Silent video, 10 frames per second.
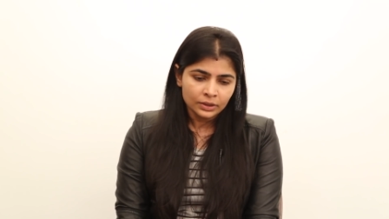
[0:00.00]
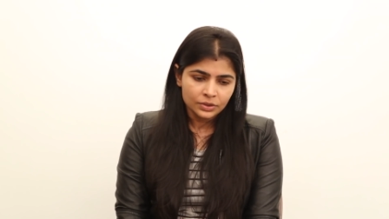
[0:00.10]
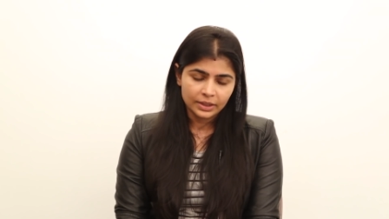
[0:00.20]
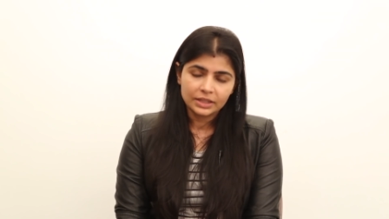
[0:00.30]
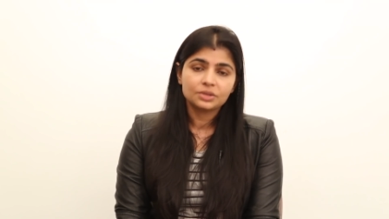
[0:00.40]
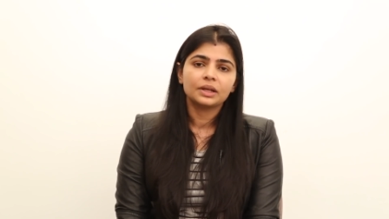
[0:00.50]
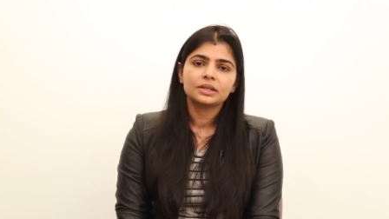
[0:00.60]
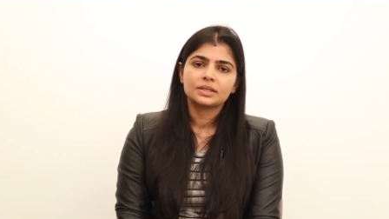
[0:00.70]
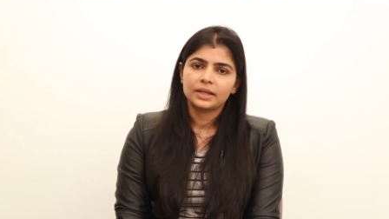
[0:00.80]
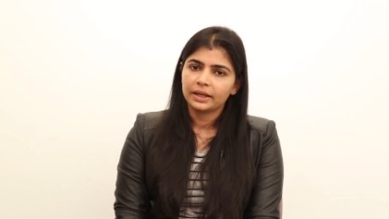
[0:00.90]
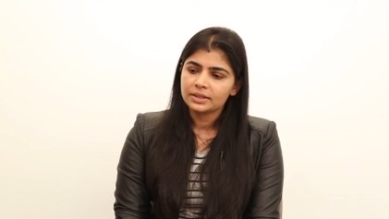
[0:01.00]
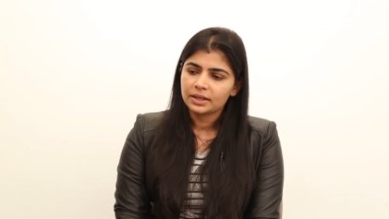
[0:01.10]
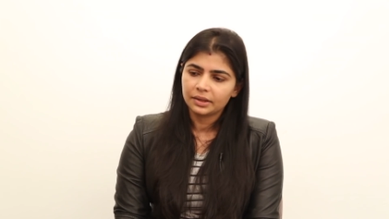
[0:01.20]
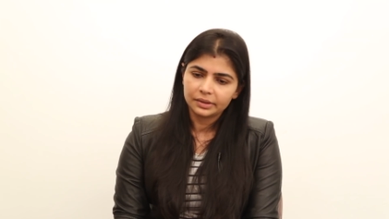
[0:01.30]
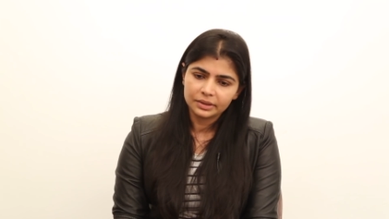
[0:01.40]
So that's where it
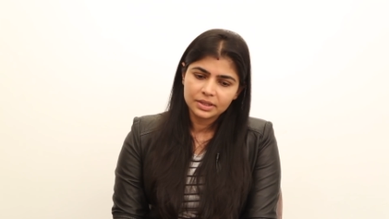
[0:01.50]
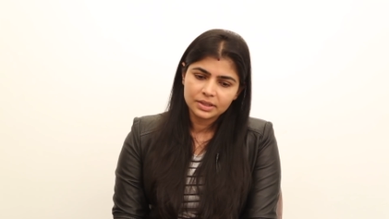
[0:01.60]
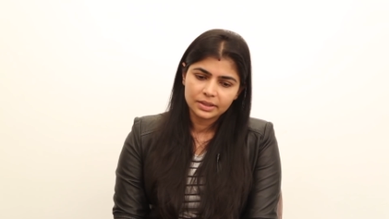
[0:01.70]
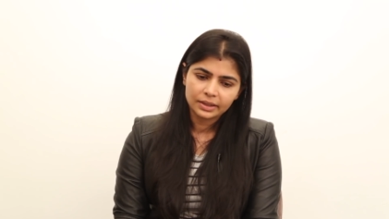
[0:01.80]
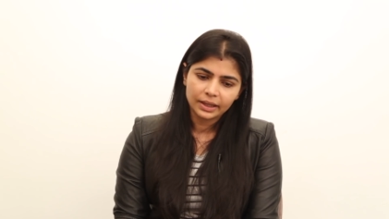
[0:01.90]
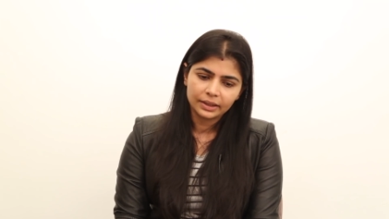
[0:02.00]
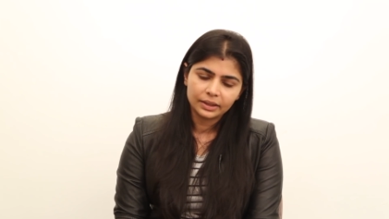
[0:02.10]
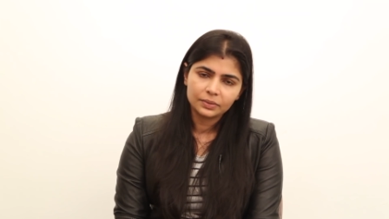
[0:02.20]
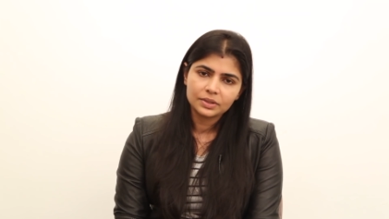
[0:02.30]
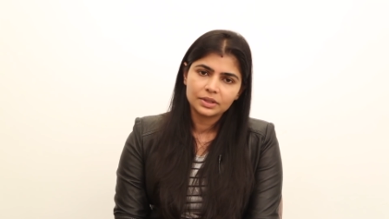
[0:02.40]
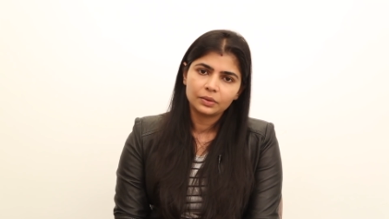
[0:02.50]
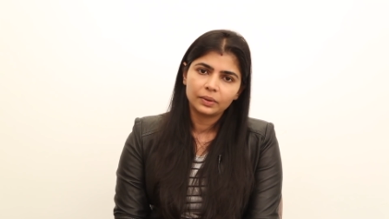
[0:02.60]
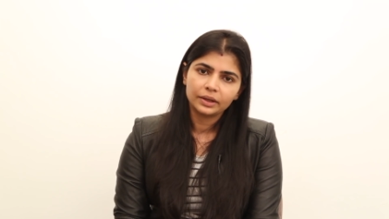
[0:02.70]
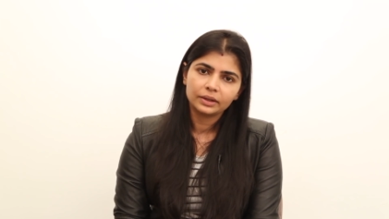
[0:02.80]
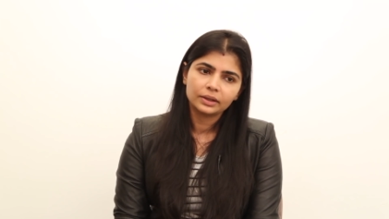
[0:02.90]
stands. This clarity was
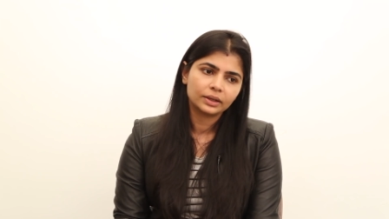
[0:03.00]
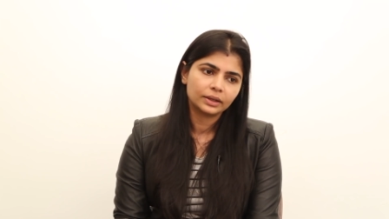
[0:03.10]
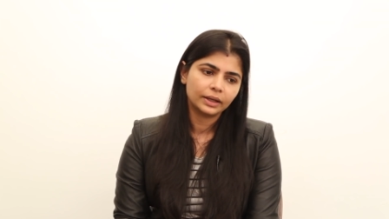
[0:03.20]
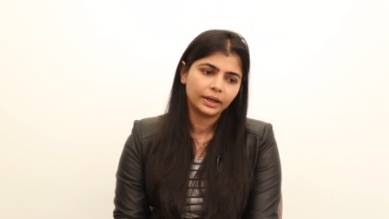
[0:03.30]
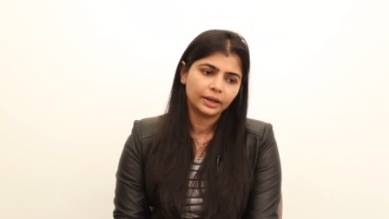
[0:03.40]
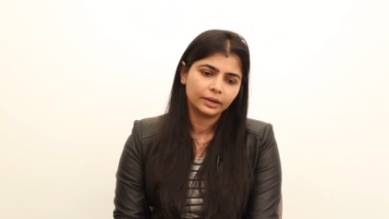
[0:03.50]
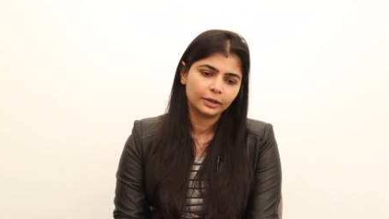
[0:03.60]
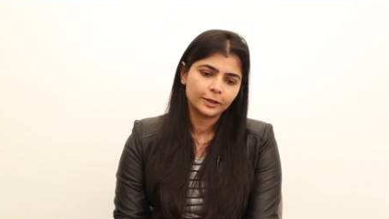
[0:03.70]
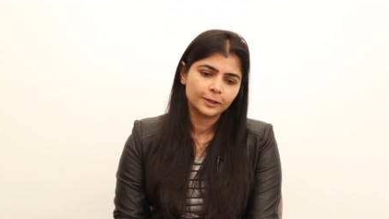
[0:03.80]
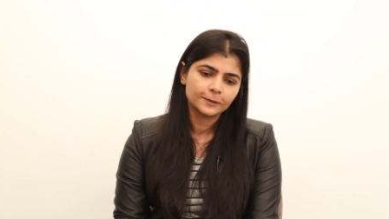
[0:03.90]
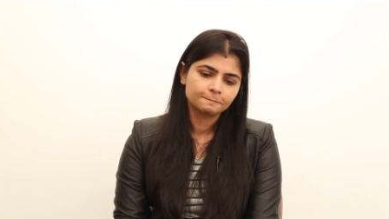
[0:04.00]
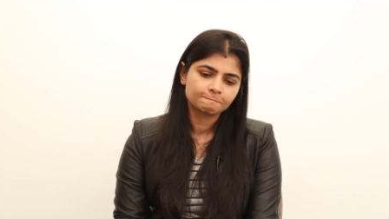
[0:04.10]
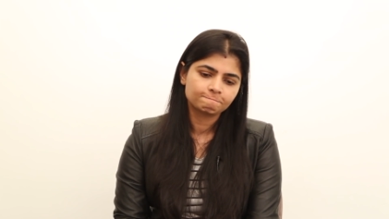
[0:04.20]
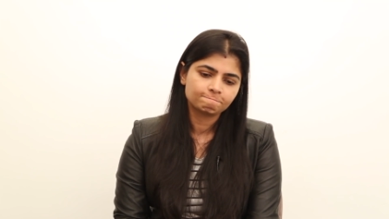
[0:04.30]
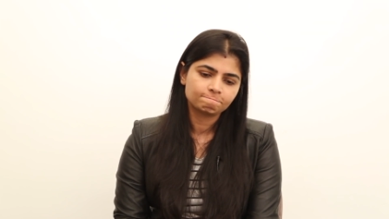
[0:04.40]
required, and um,
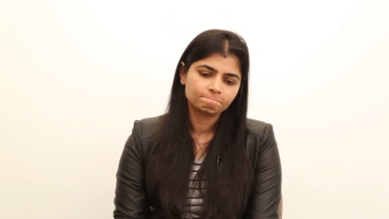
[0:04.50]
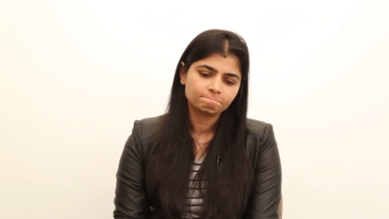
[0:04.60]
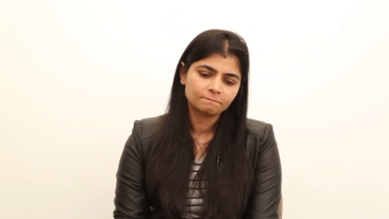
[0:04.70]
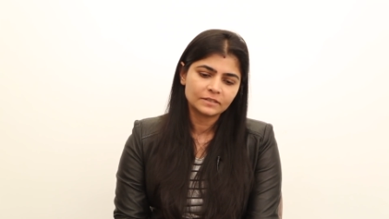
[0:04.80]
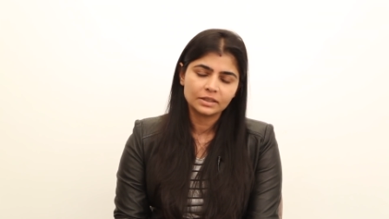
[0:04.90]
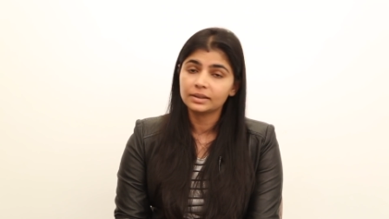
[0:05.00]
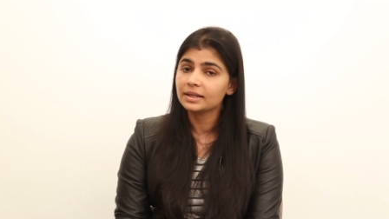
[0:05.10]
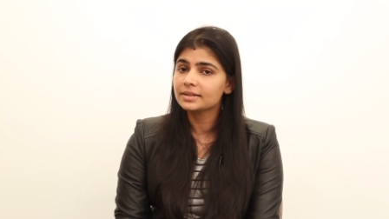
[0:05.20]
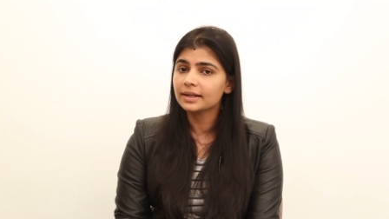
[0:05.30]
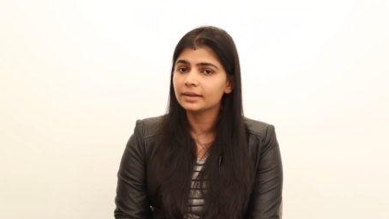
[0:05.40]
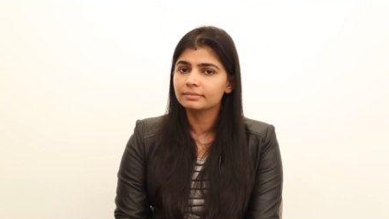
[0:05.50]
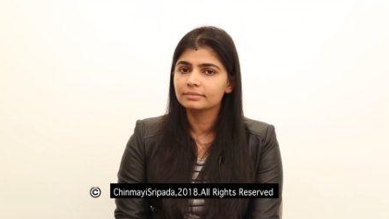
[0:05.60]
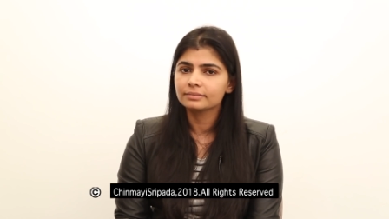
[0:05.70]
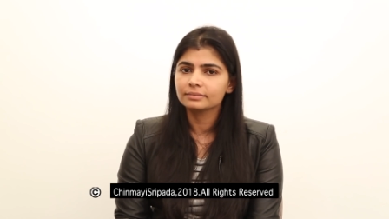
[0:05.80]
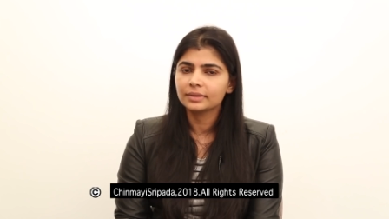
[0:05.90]
that's that.
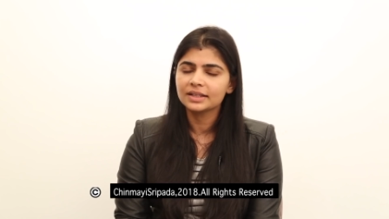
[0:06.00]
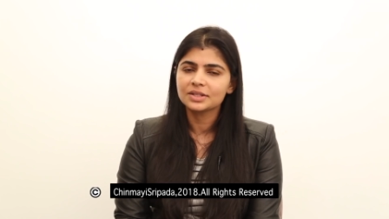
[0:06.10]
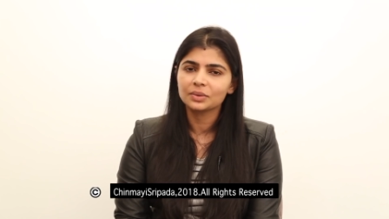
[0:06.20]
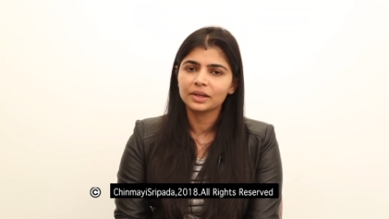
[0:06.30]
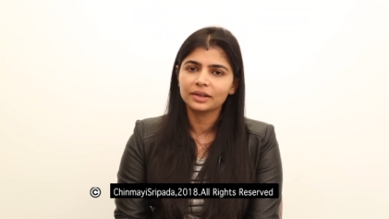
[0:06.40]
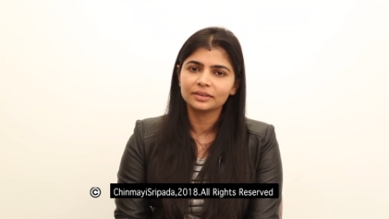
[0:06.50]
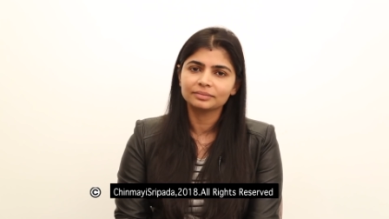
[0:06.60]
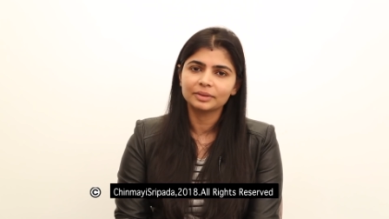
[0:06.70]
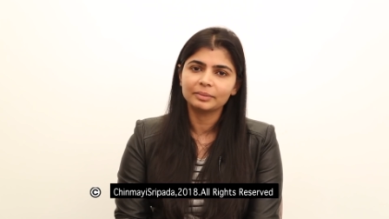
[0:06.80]
I'll see you later. Bye